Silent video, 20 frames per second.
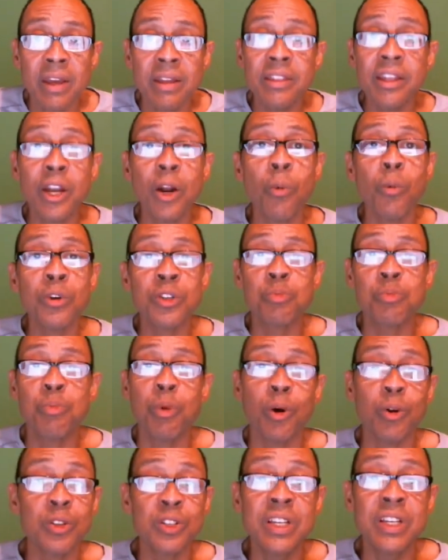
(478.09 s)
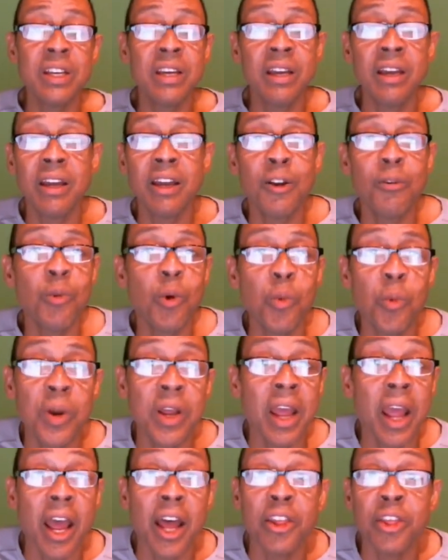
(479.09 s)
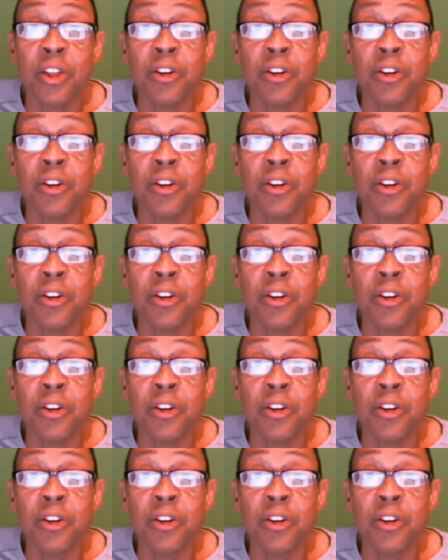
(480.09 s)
Then it was supposed to end when we had the